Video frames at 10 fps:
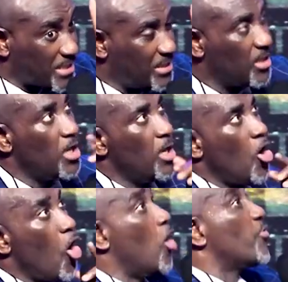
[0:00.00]
we see
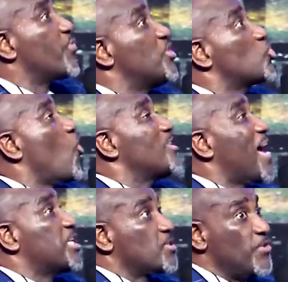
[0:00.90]
not yet all things
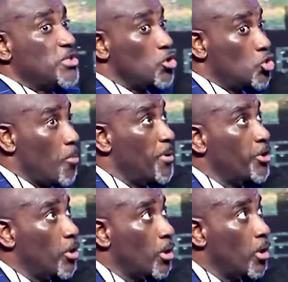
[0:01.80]
put under him.
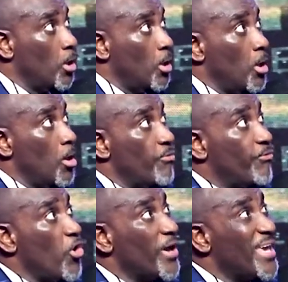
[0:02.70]
So you see,
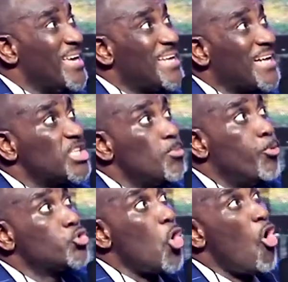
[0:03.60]
in one
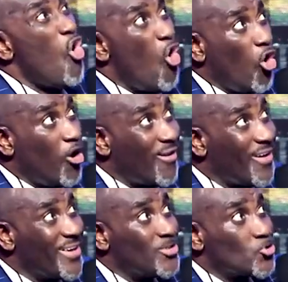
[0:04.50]
verse, it
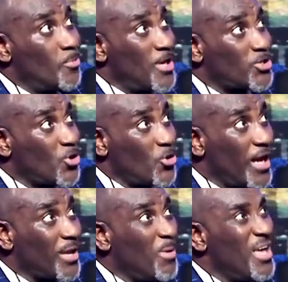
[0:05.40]
shifted
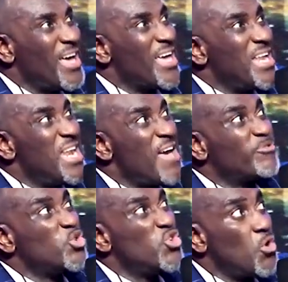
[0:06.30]
from natural
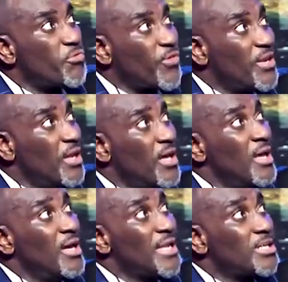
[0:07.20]
to
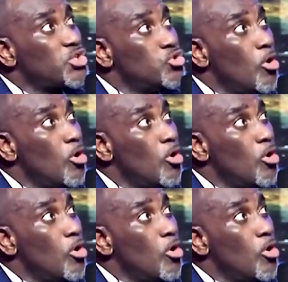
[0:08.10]
spiritual.